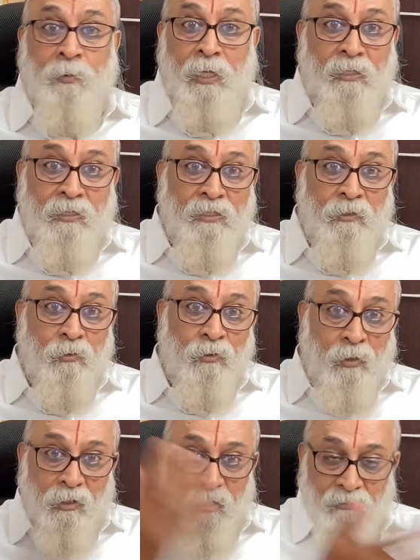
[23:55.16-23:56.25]
Malakriti
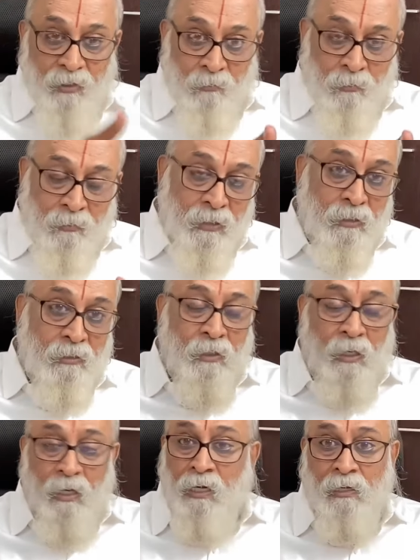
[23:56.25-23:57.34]
could not have come
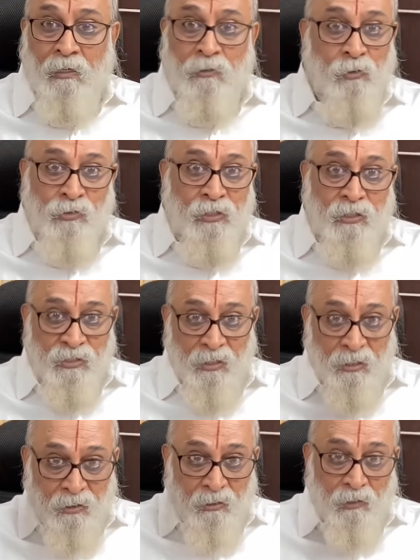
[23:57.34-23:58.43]
and those days
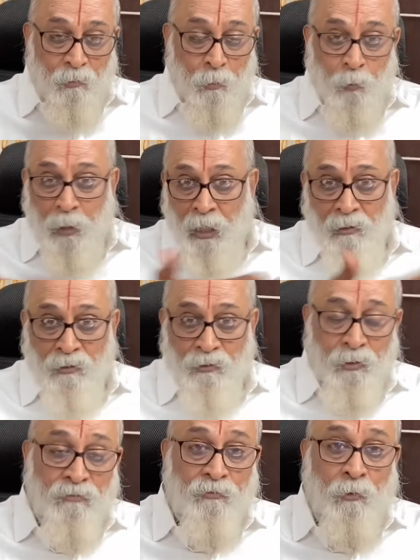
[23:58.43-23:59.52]
they didn't have mobile
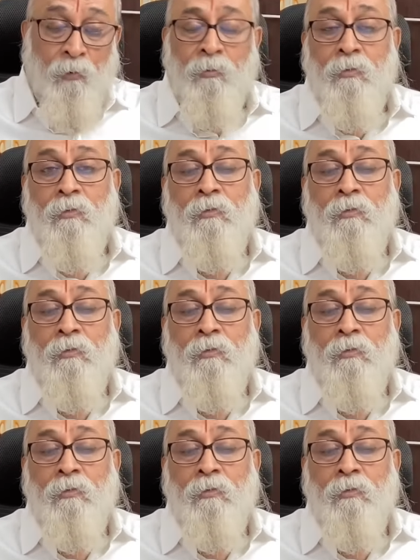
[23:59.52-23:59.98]
to inform.